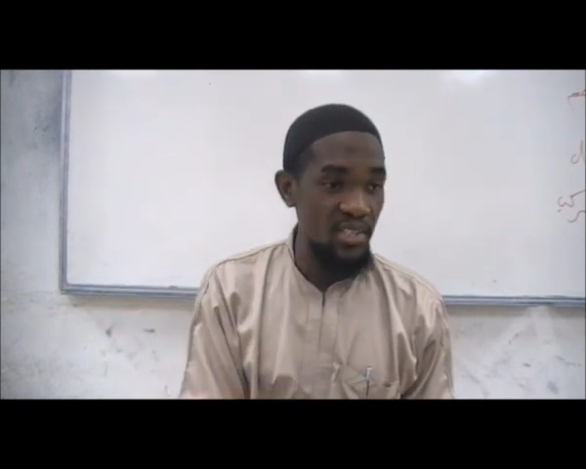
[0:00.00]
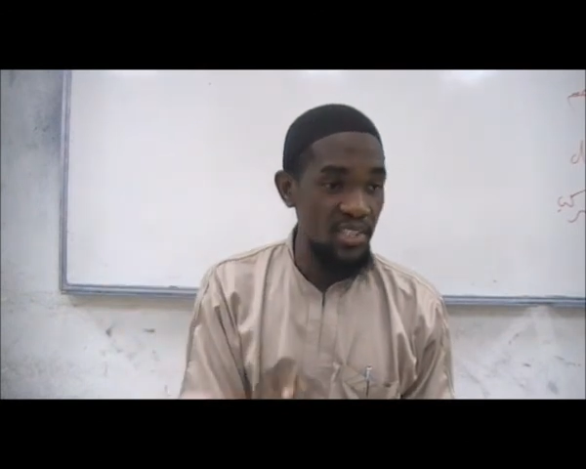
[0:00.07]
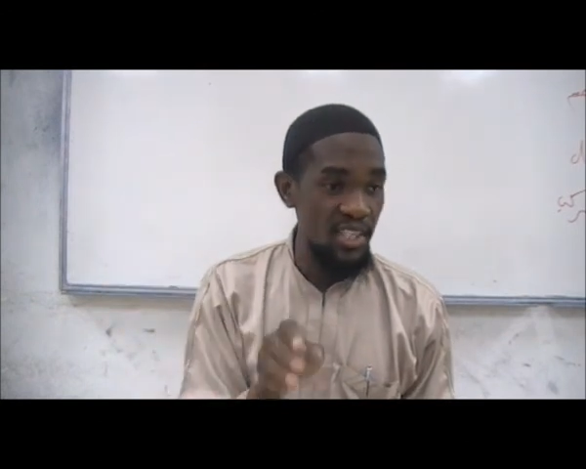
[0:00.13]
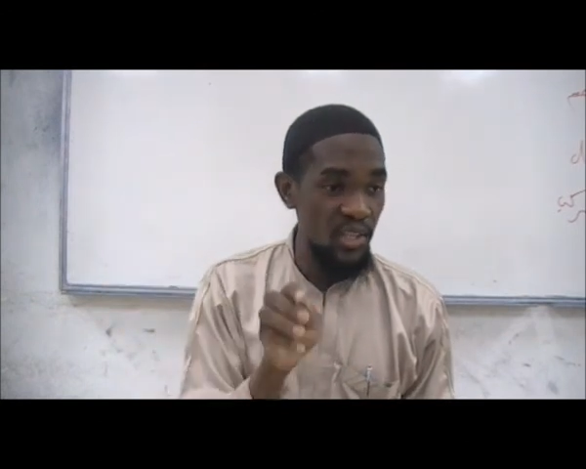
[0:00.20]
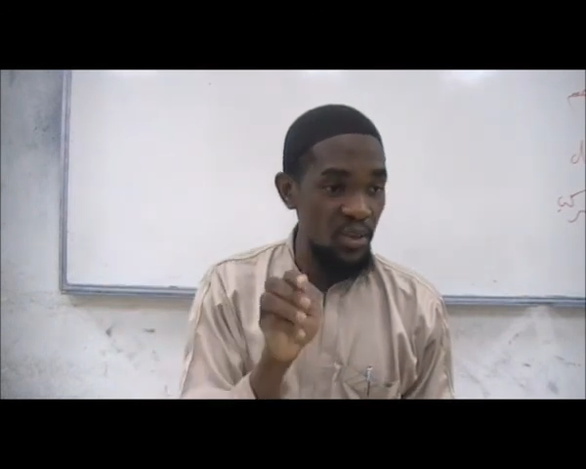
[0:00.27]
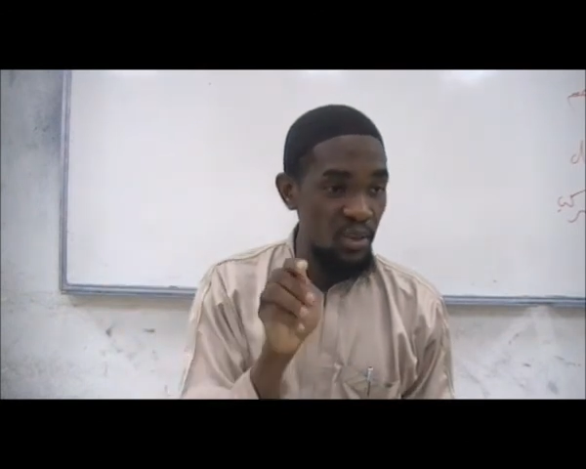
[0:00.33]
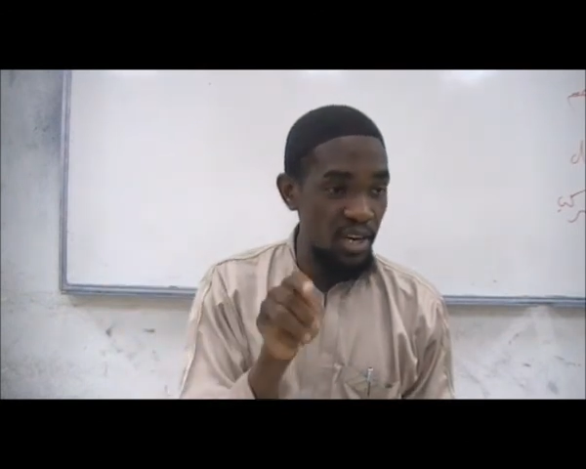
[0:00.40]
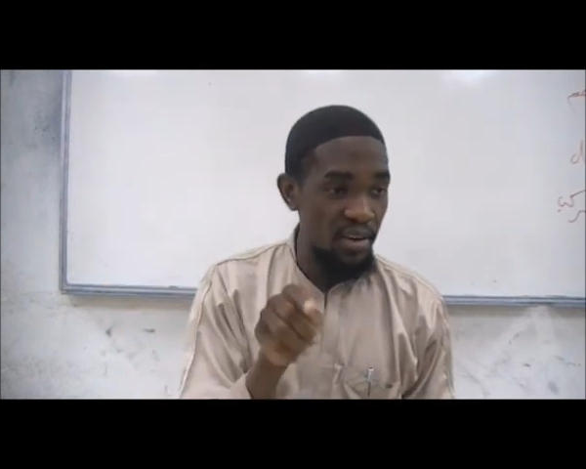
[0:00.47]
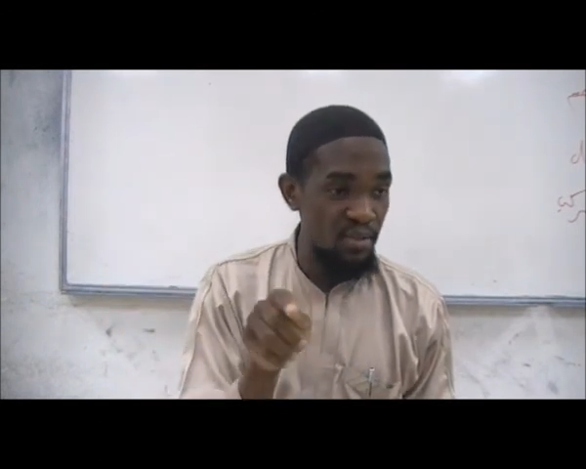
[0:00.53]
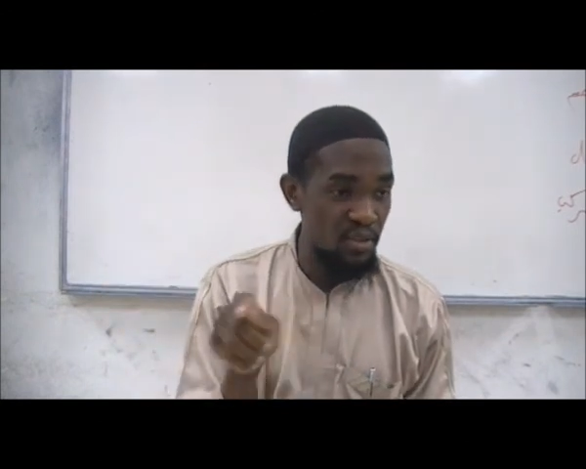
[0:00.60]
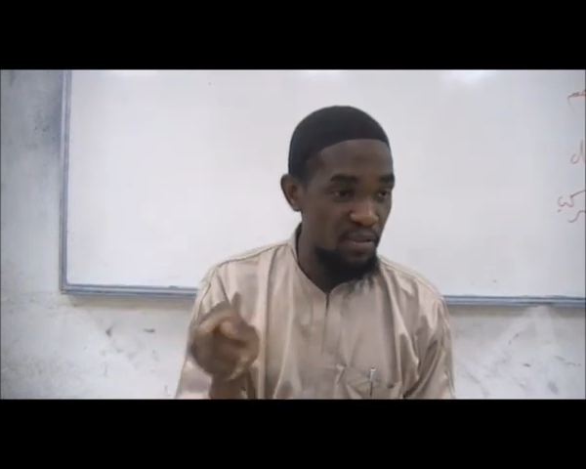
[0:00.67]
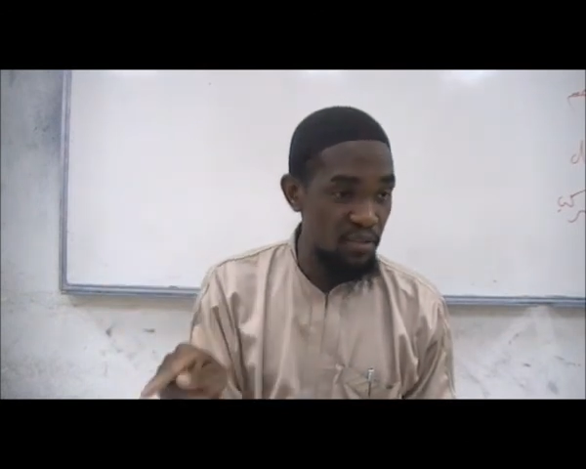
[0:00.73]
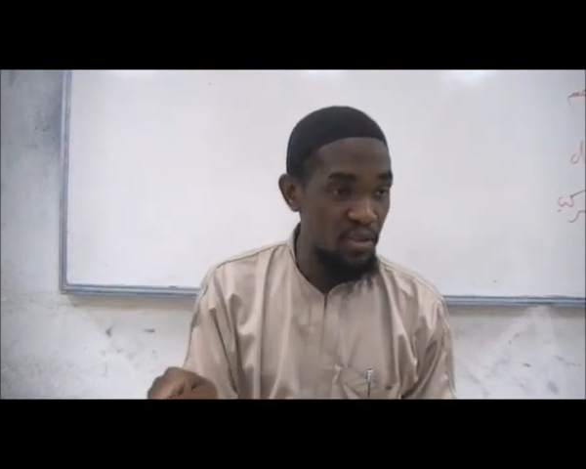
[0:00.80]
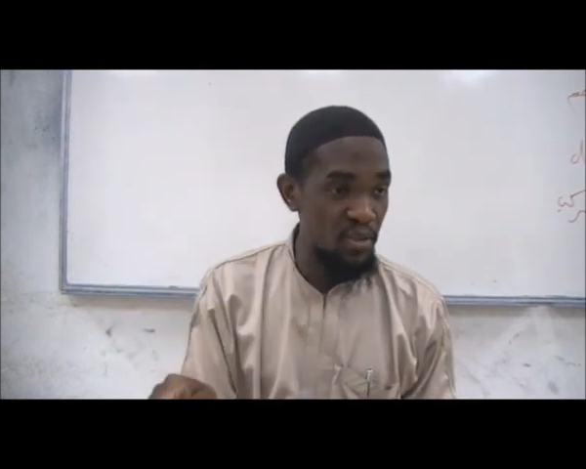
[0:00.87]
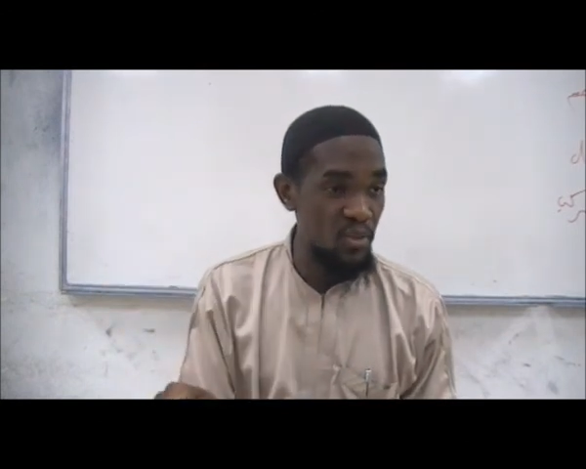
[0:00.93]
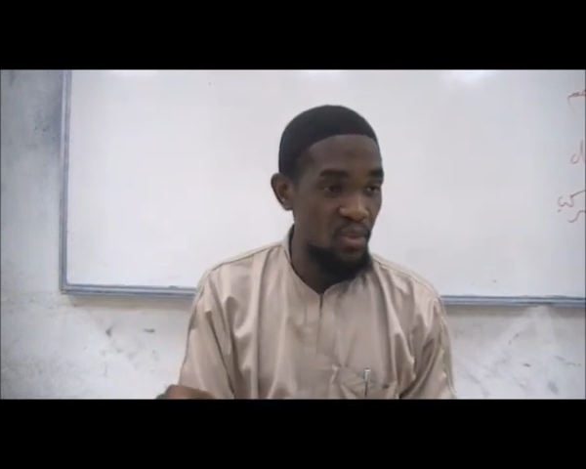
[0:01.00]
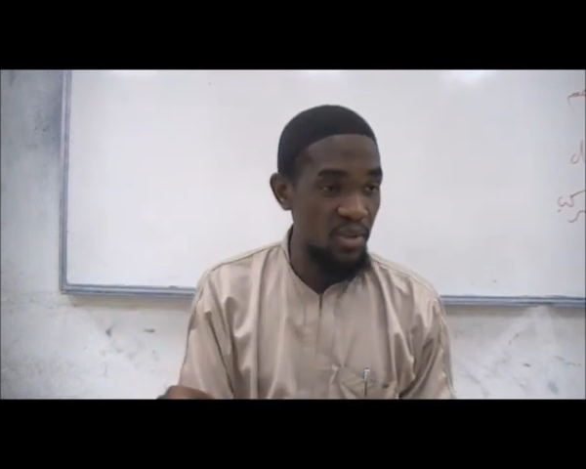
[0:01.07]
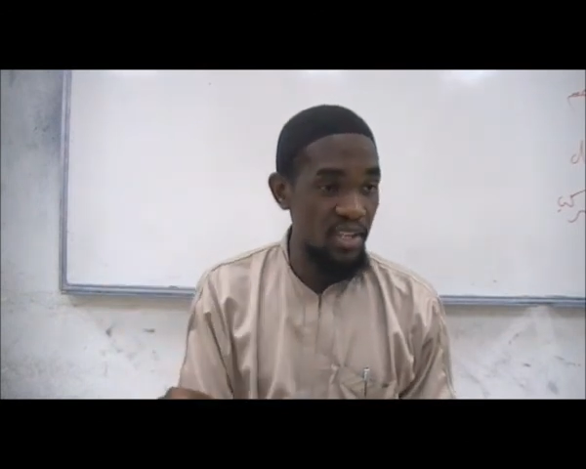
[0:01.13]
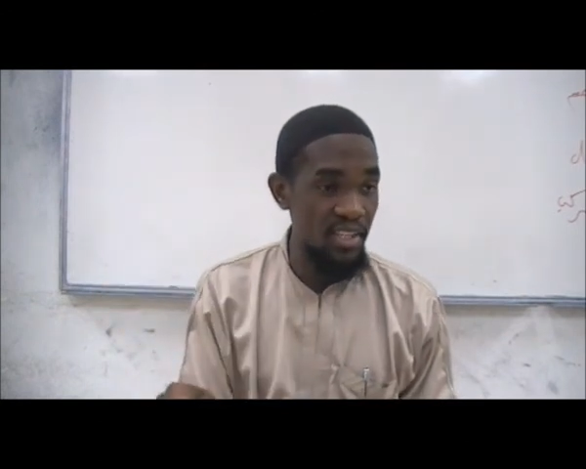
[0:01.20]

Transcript: said, You have the first one,